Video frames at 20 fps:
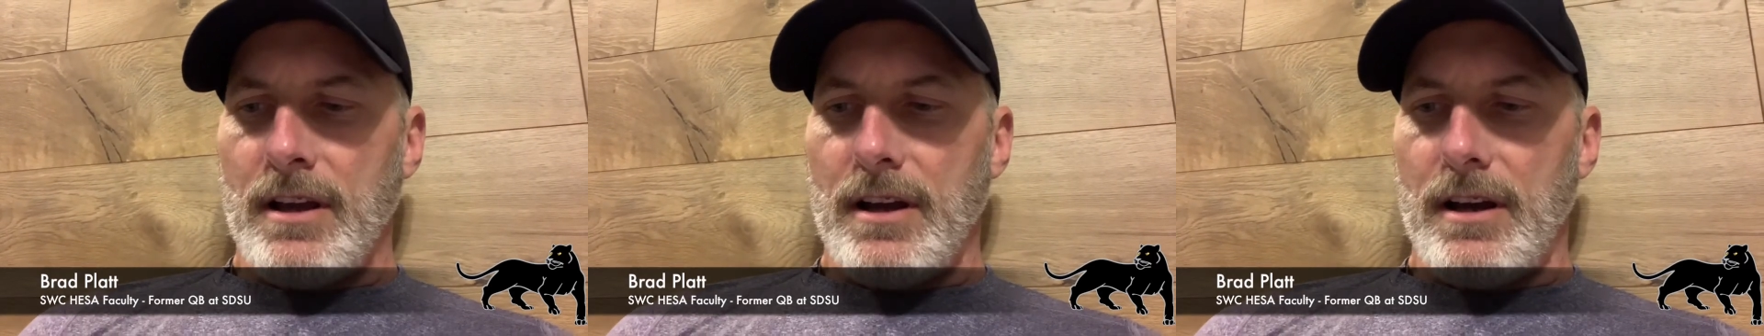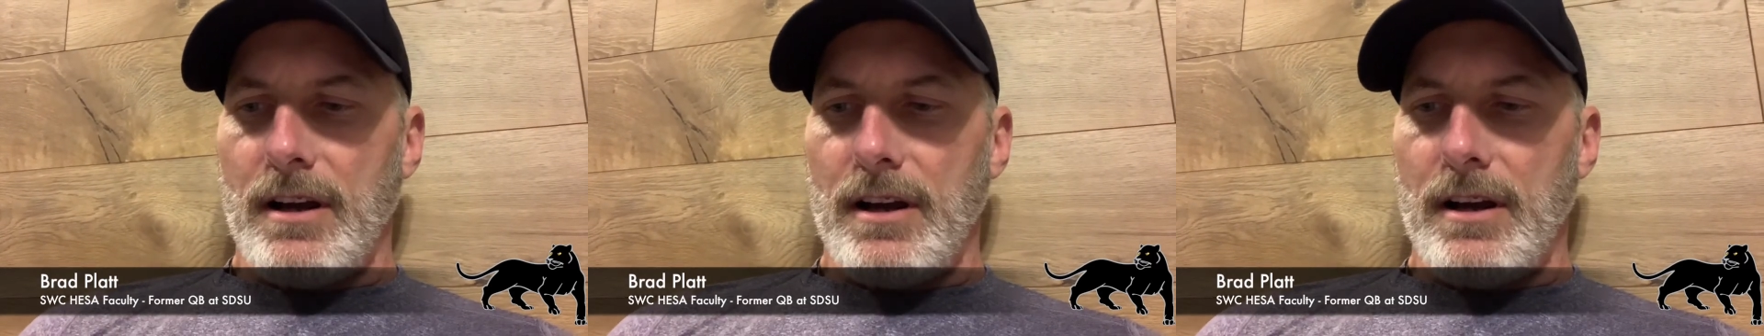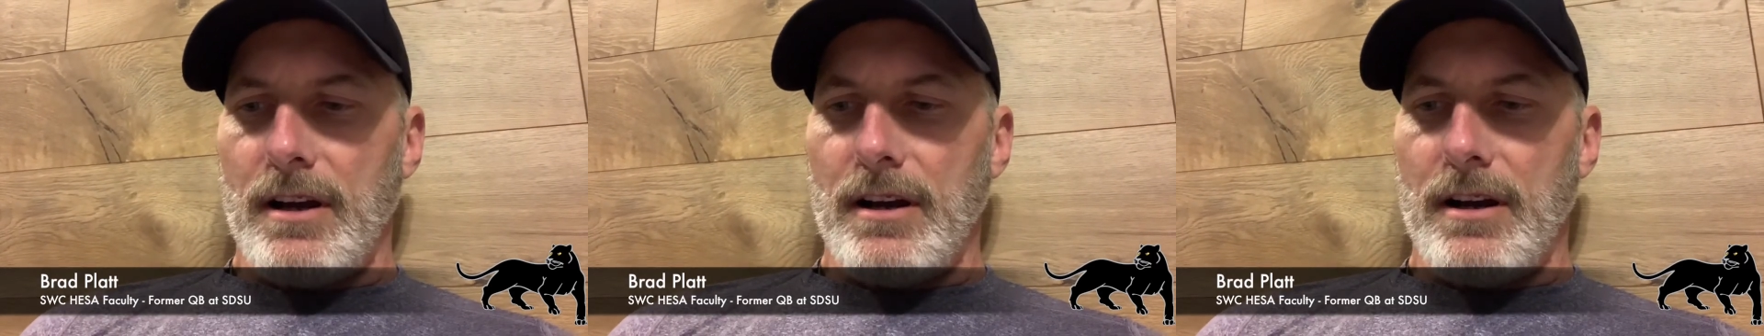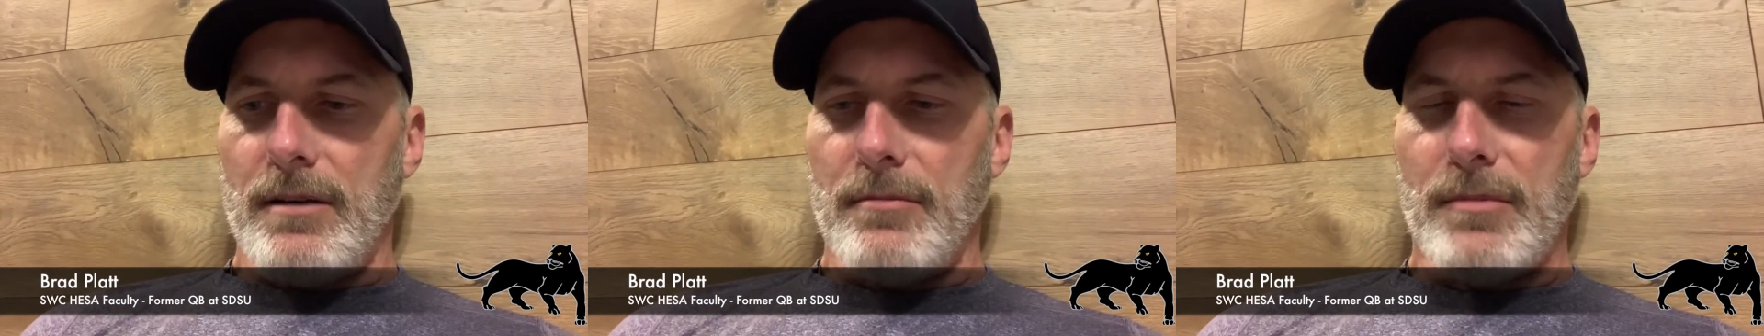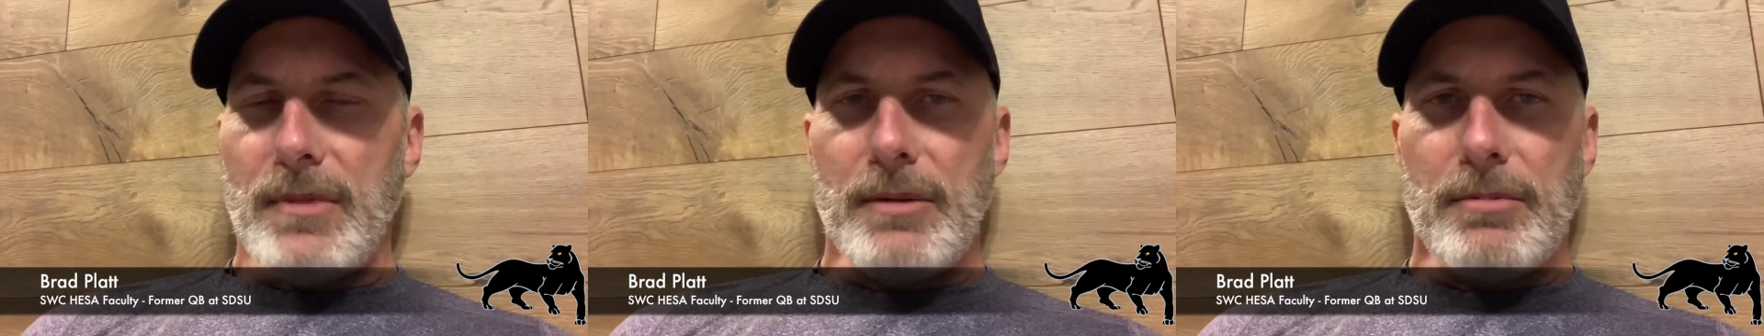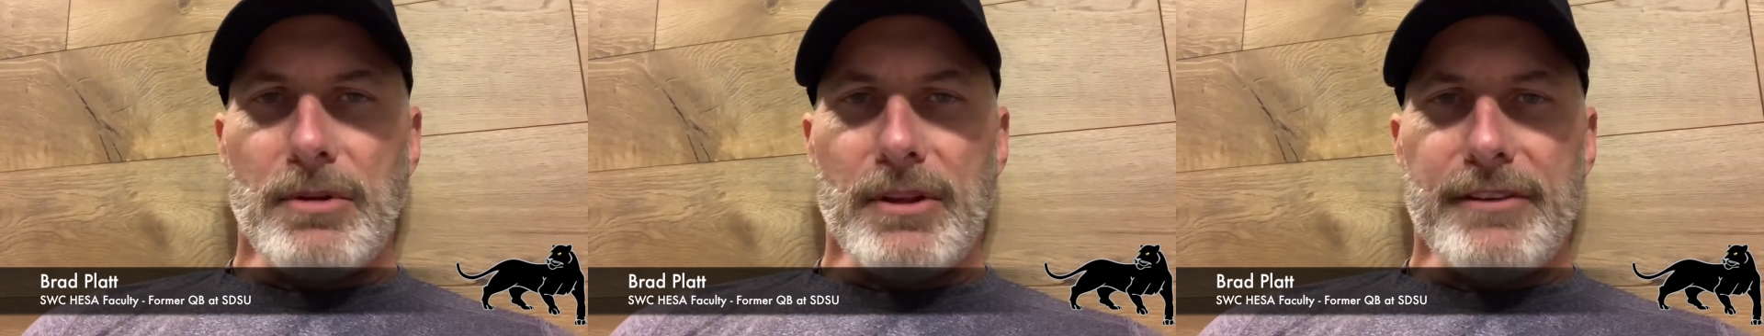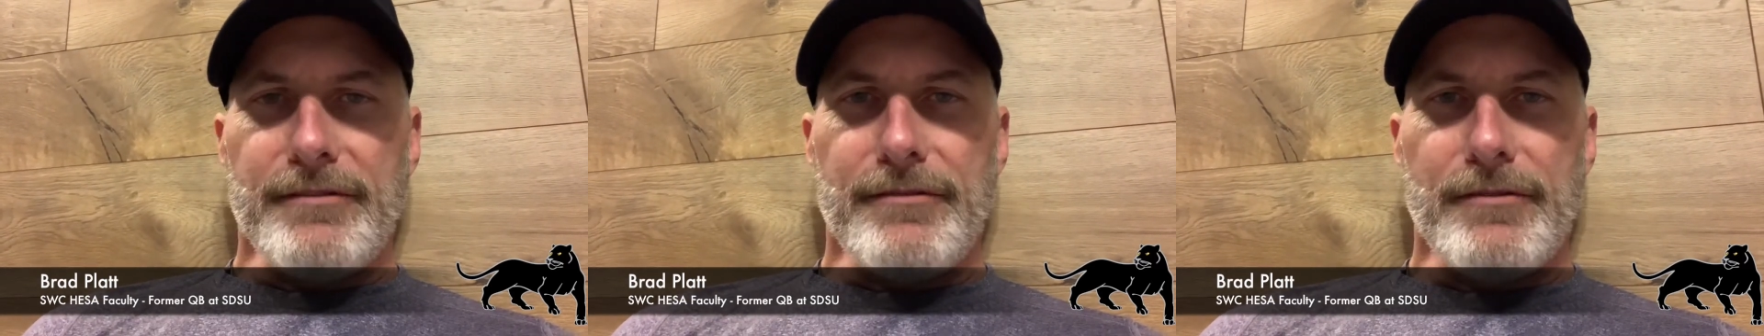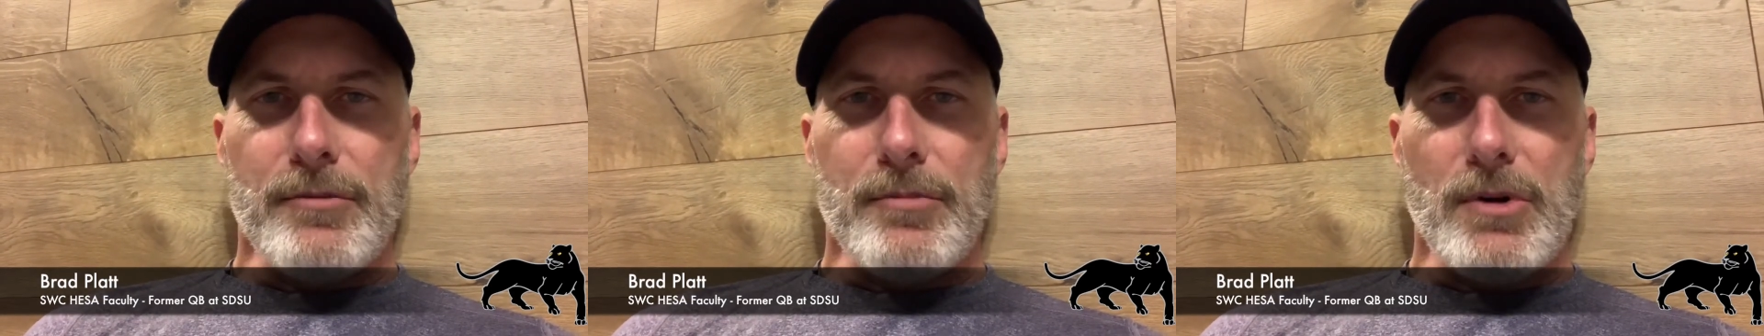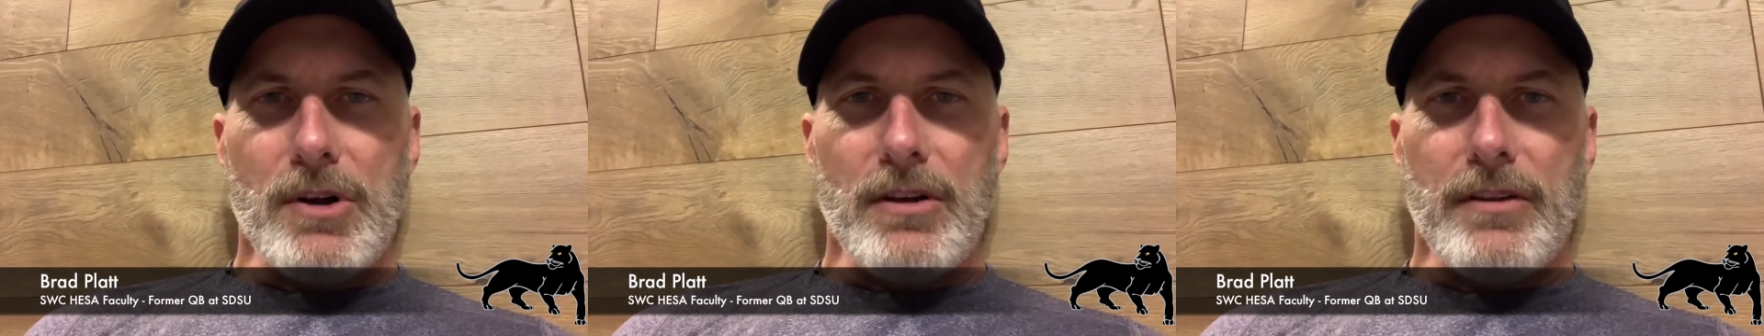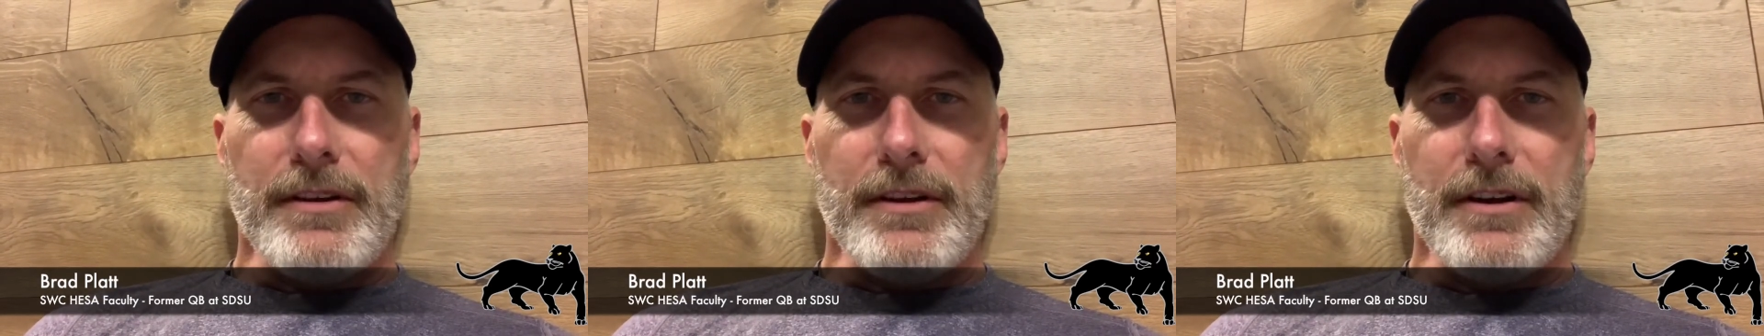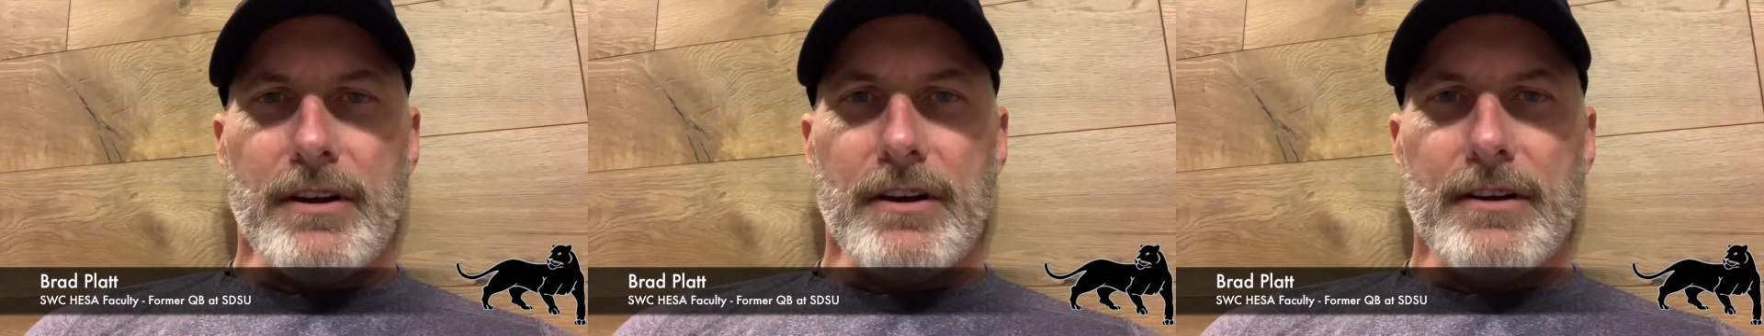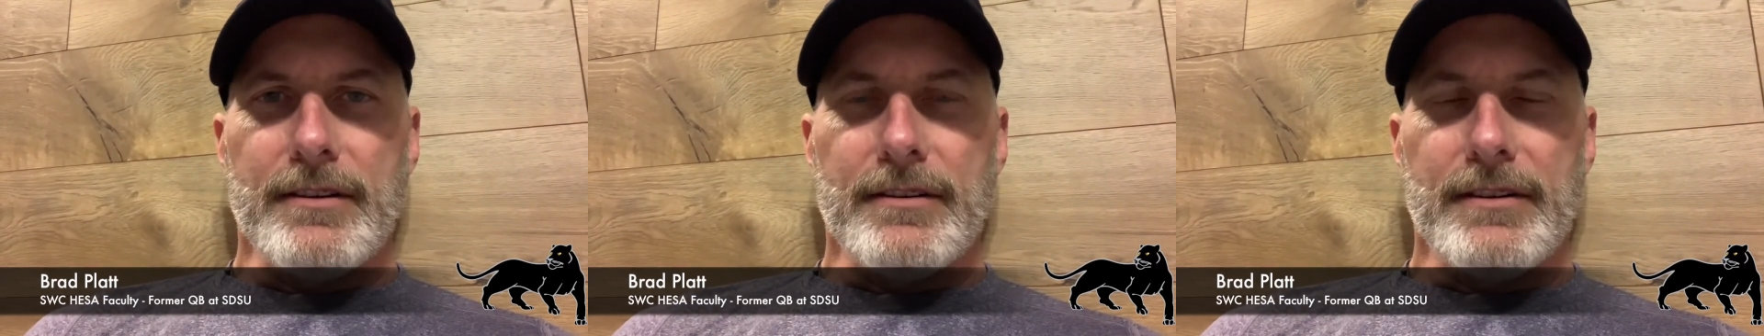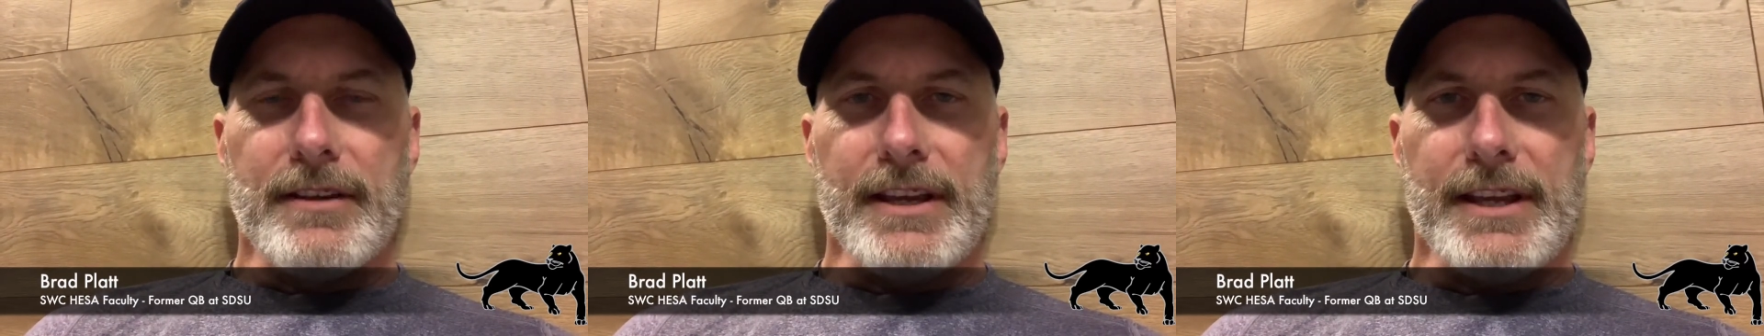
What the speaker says: I played football there